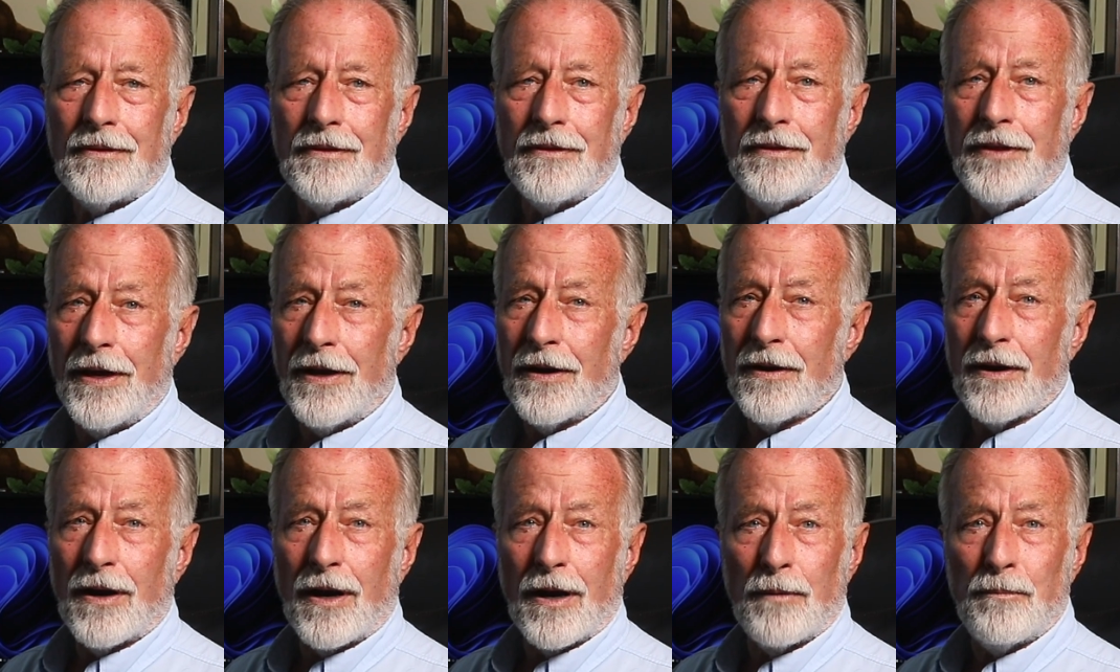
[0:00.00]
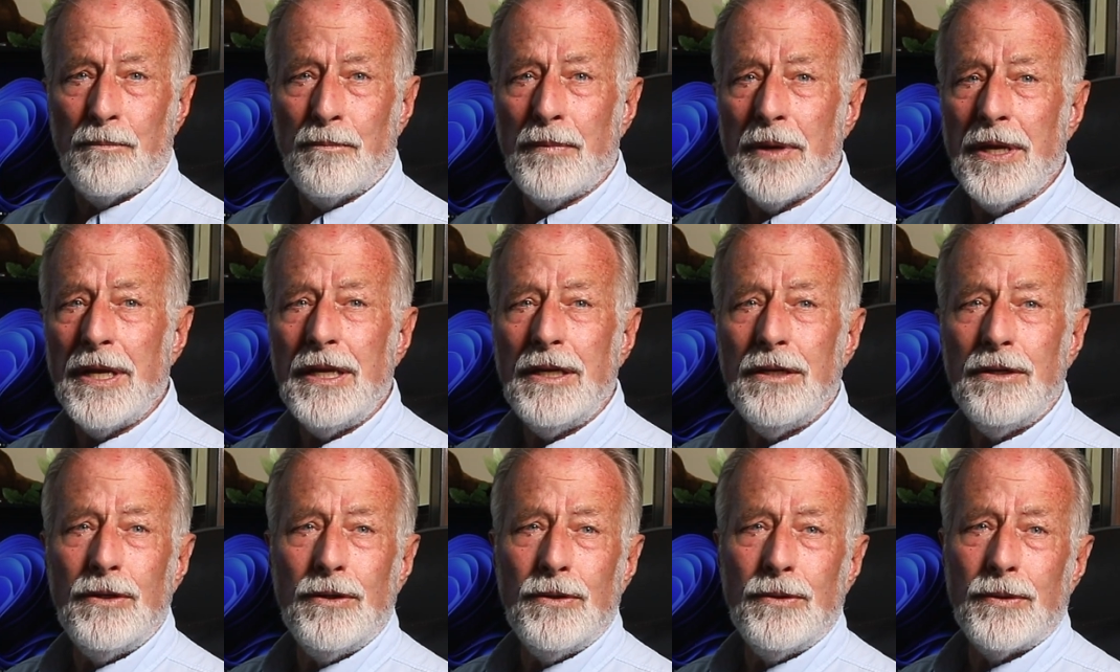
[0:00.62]
There are
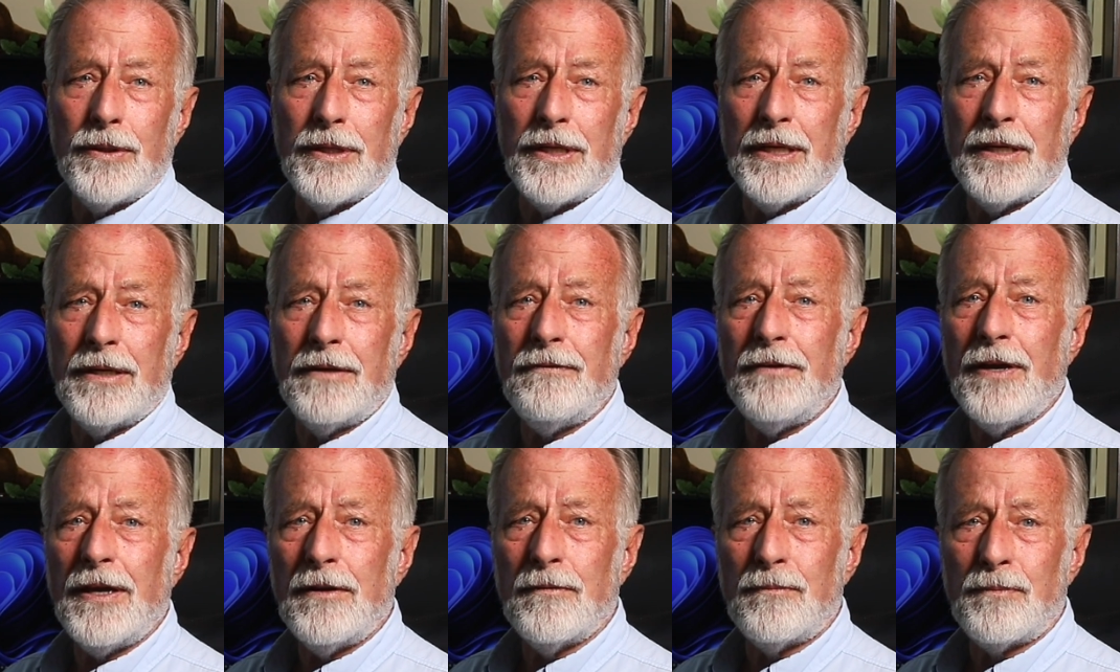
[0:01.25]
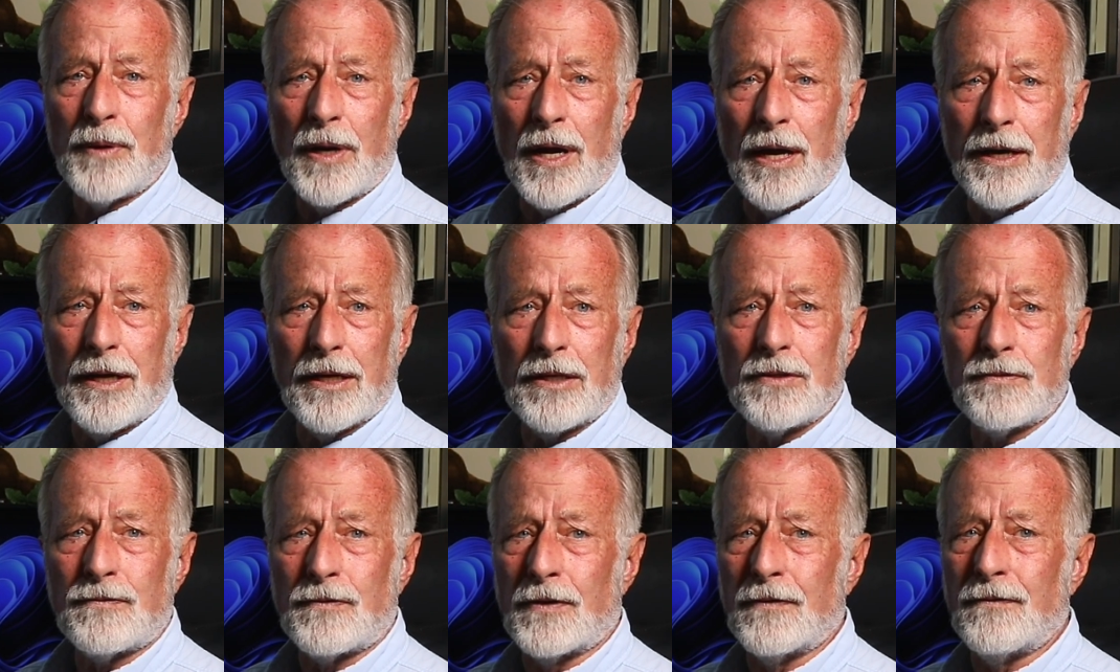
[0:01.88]
many new and innovative
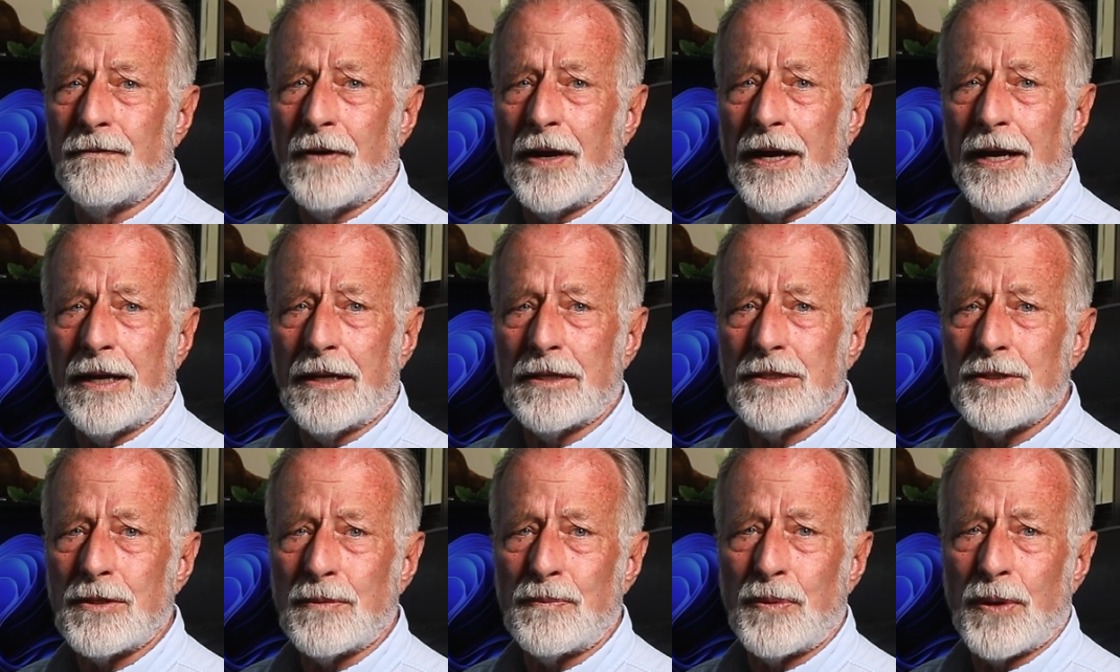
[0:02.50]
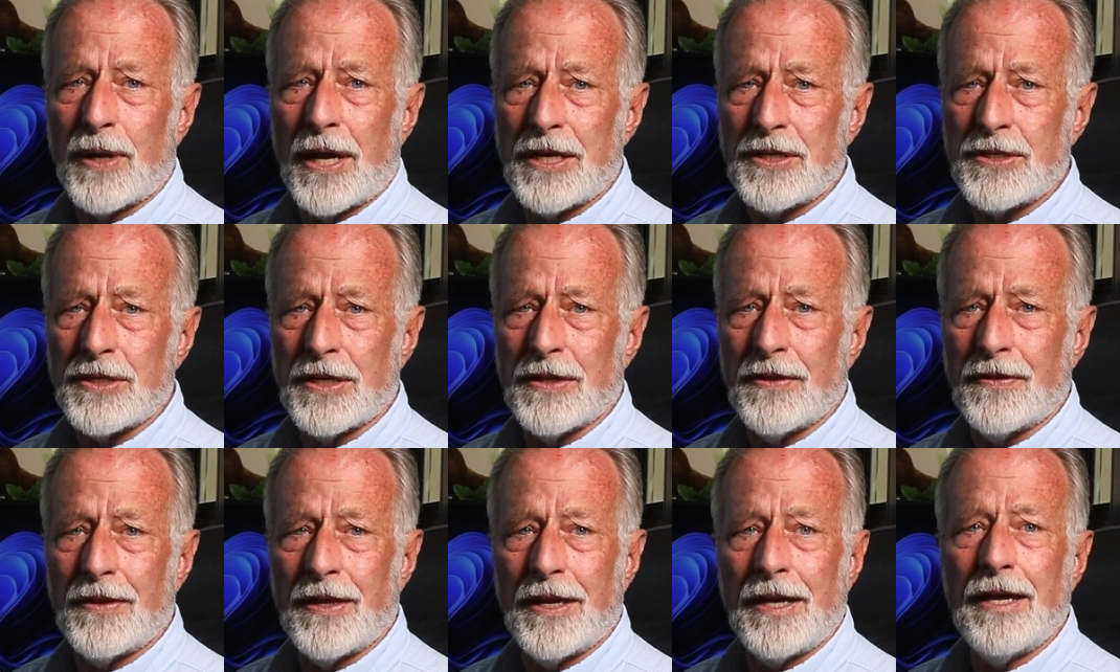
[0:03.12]
products for fire
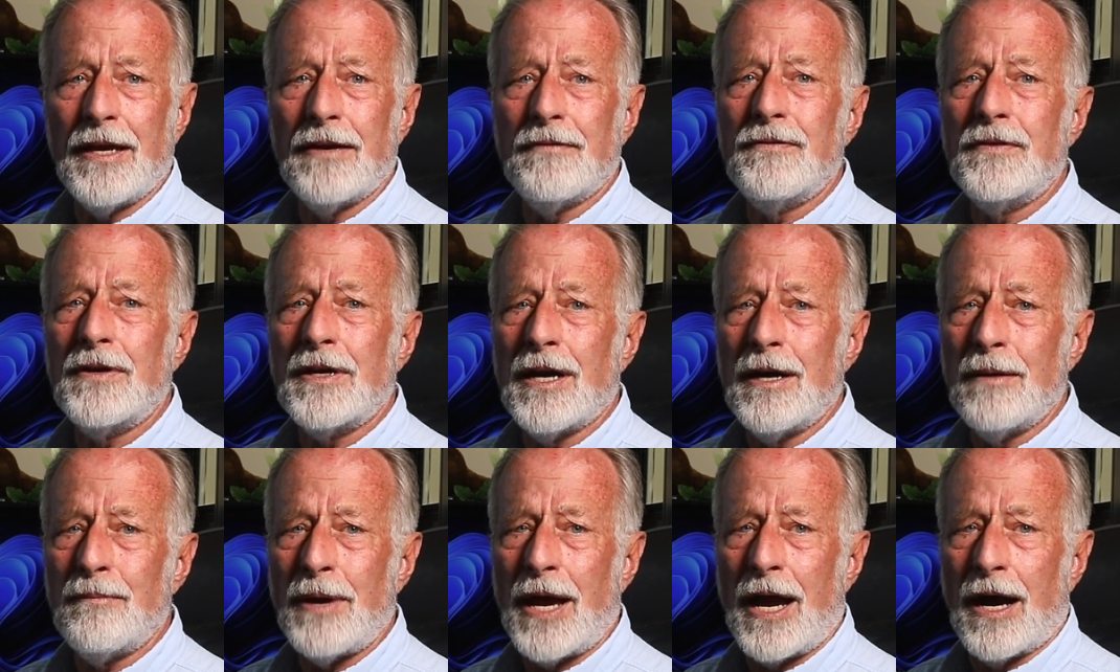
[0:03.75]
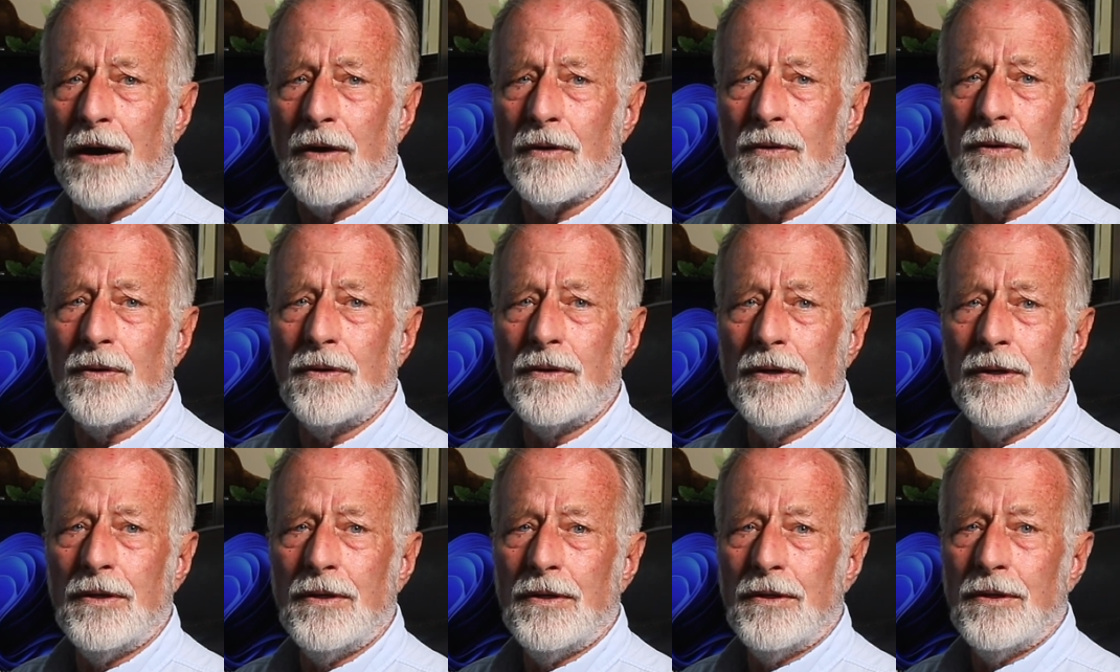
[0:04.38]
suppression that have come out
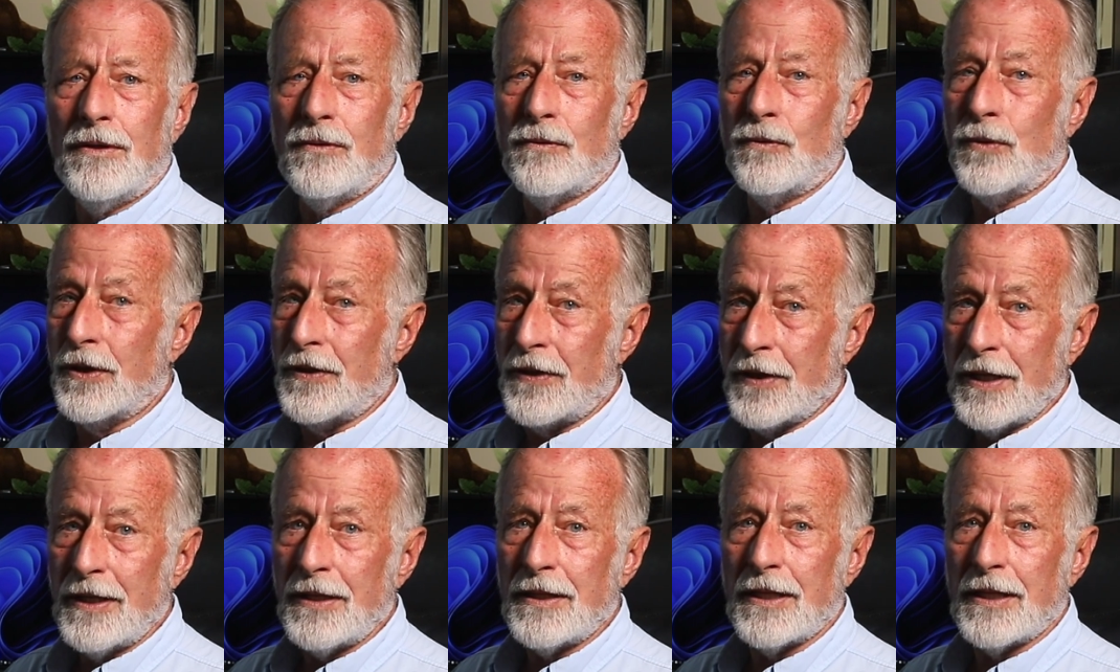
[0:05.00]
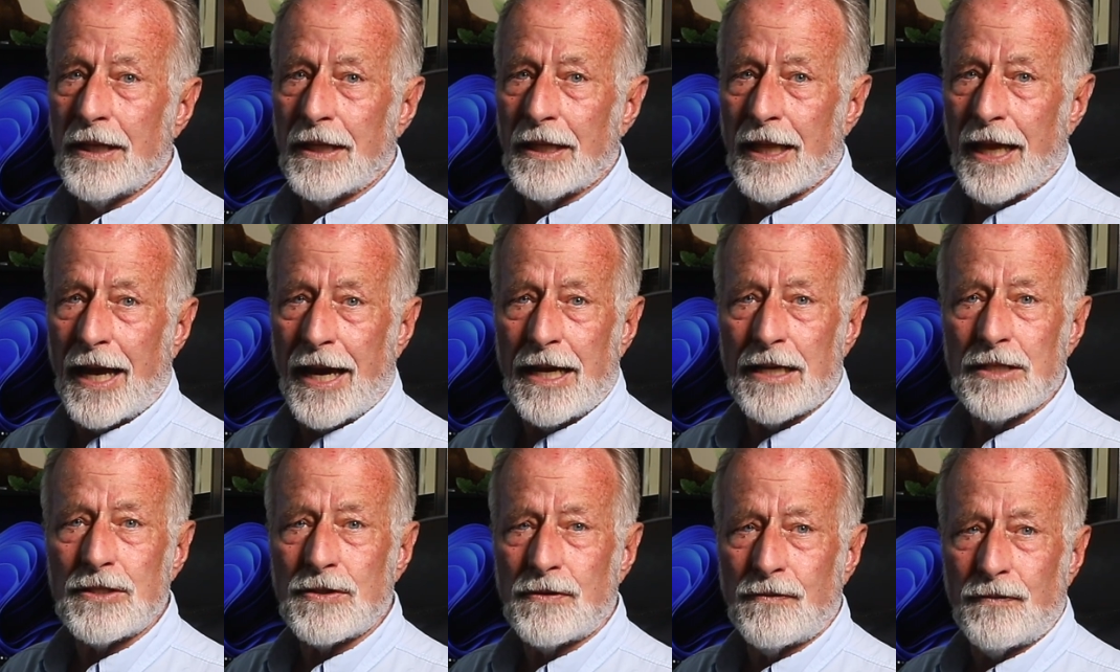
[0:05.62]
within the
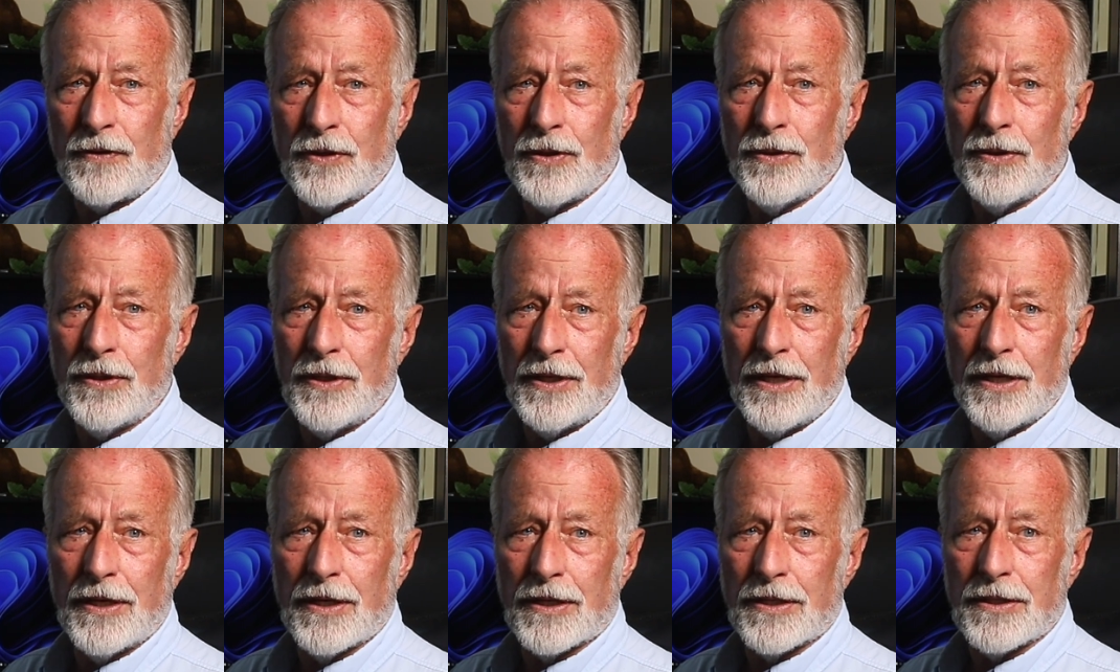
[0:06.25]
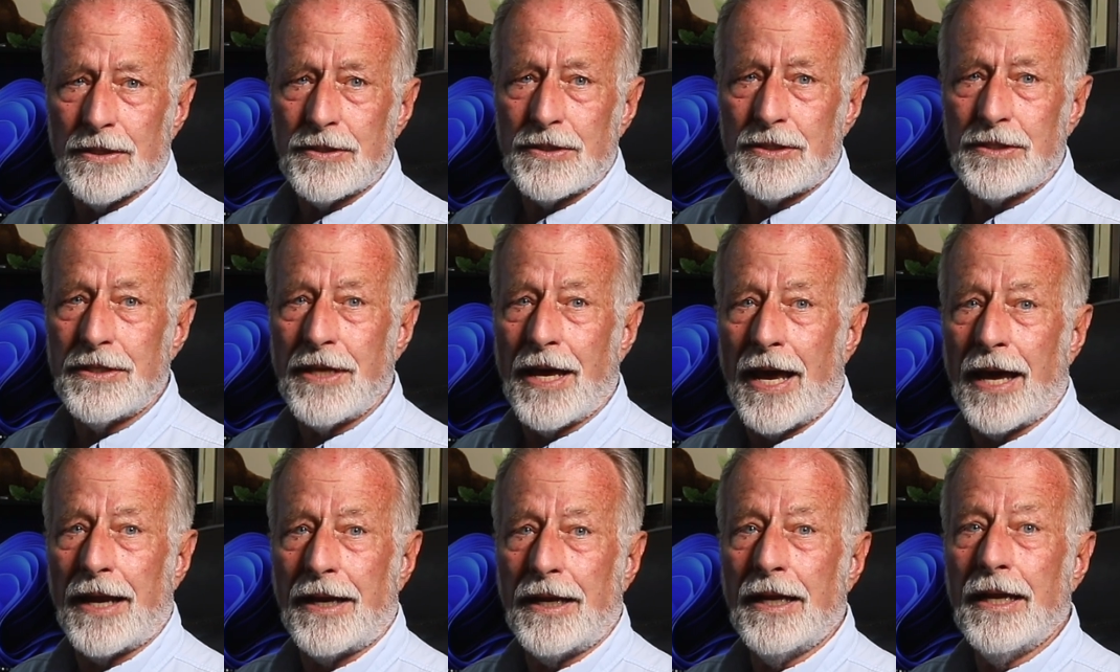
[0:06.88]
last few years
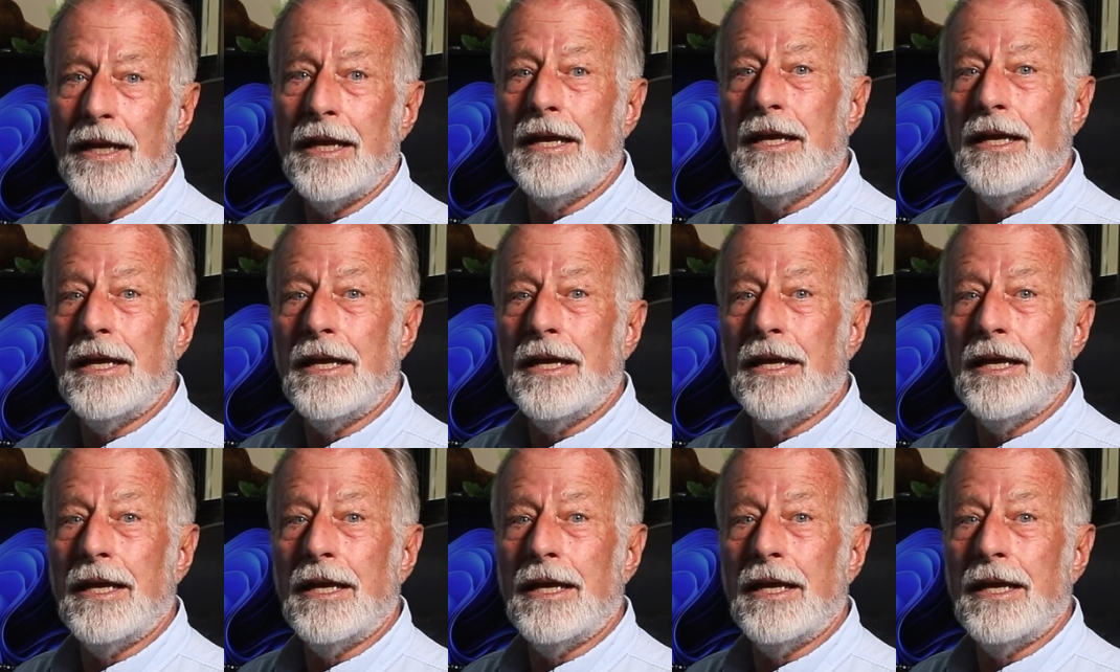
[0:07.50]
that,